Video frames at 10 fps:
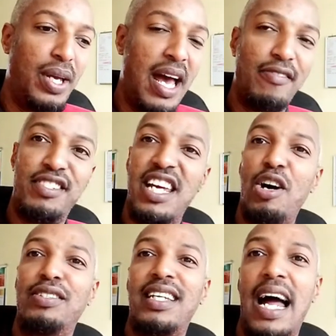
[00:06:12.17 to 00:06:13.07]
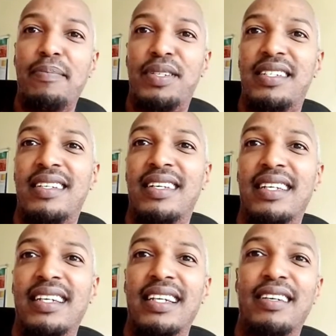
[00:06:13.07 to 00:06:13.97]
have stereotypes
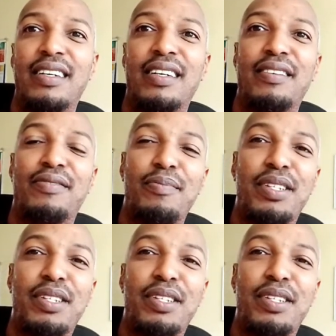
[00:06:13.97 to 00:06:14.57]
from